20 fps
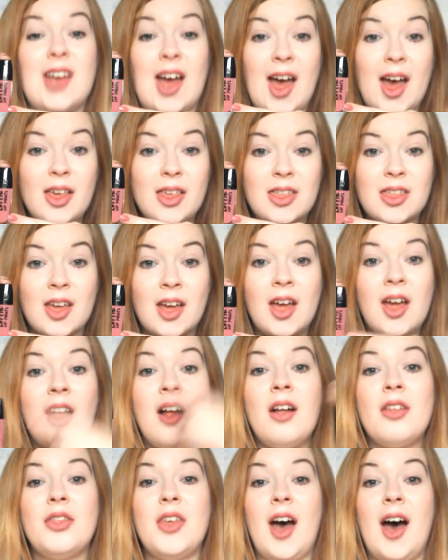death
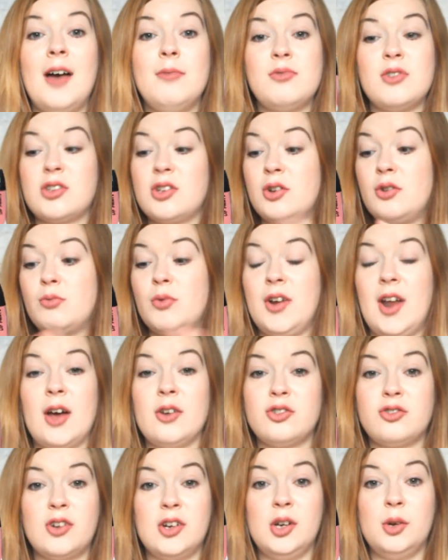that I'm just gonna run
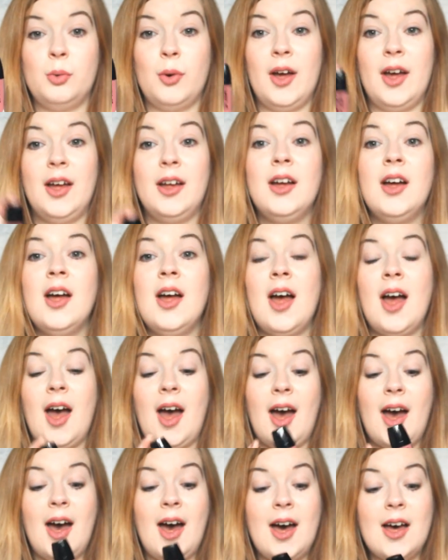out straight away.
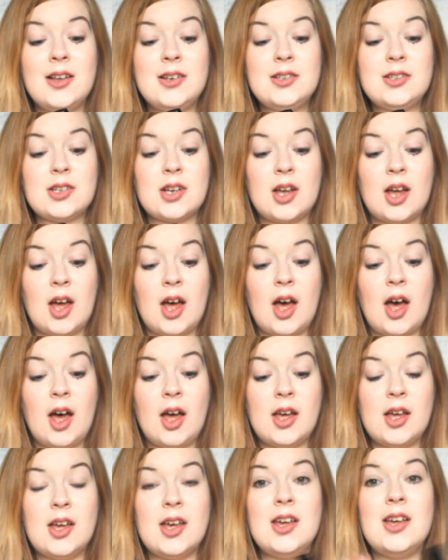And
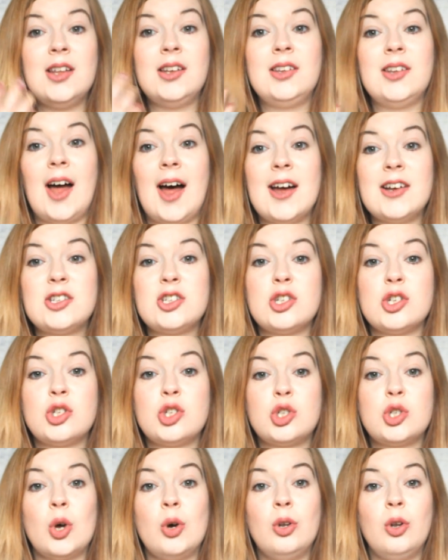it
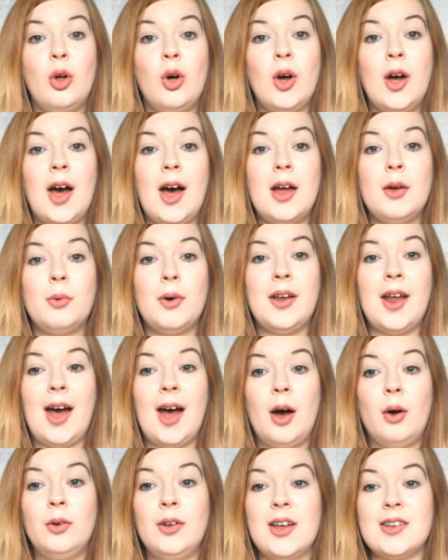lasts so long. I went
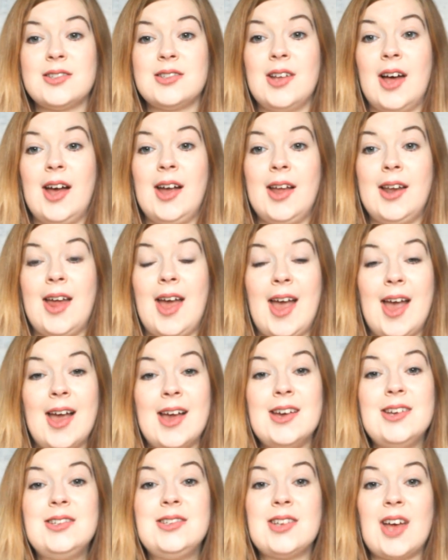out last night and
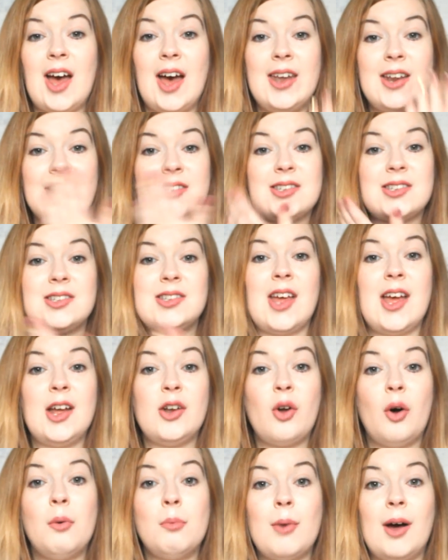ate and it
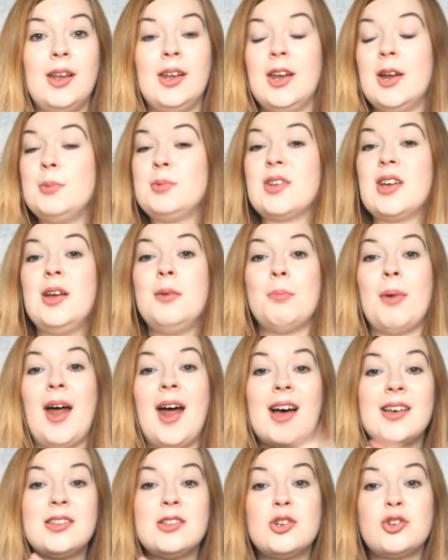stayed on my lips. It
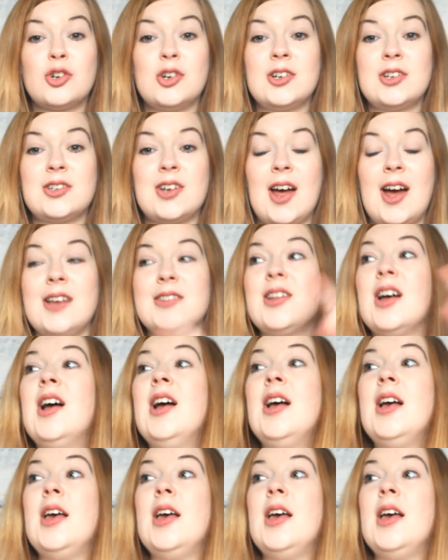passed the drink test,